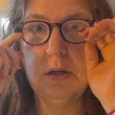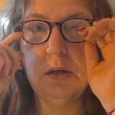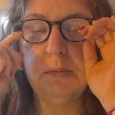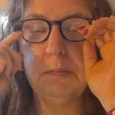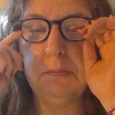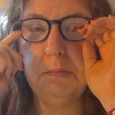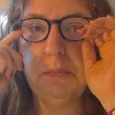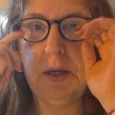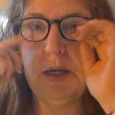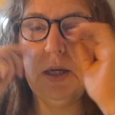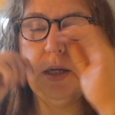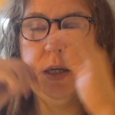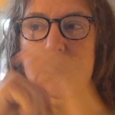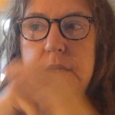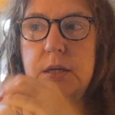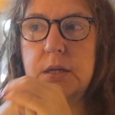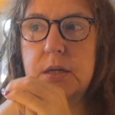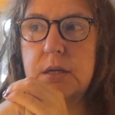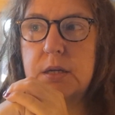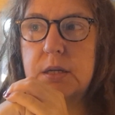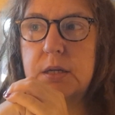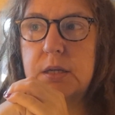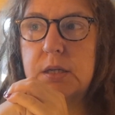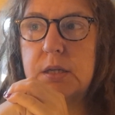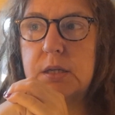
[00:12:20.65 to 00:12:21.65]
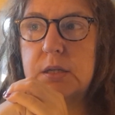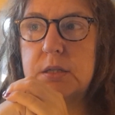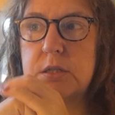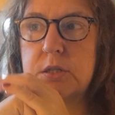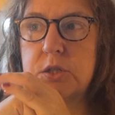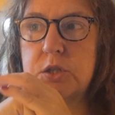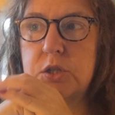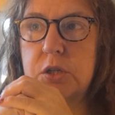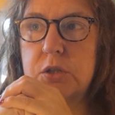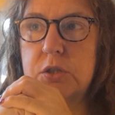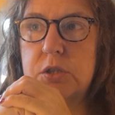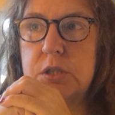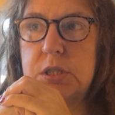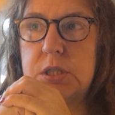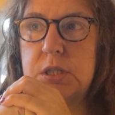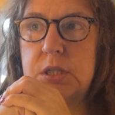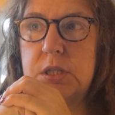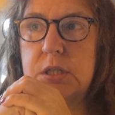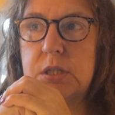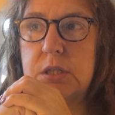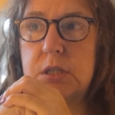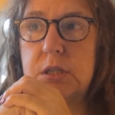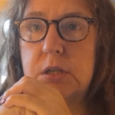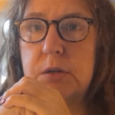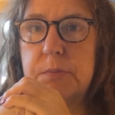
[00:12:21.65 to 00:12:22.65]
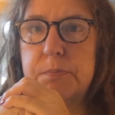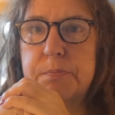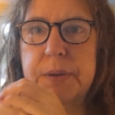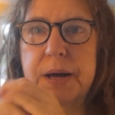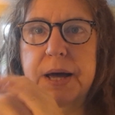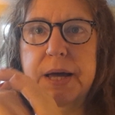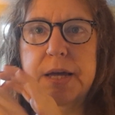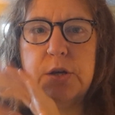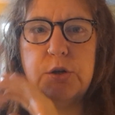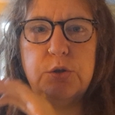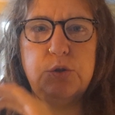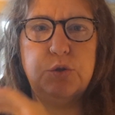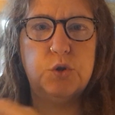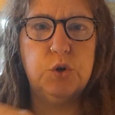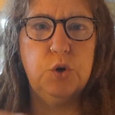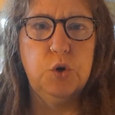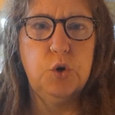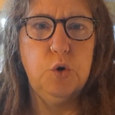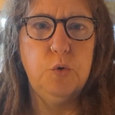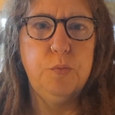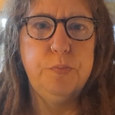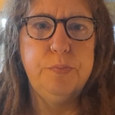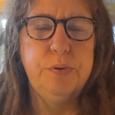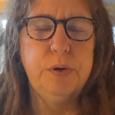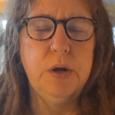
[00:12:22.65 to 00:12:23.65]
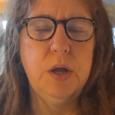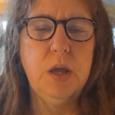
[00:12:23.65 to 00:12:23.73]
make a study biotope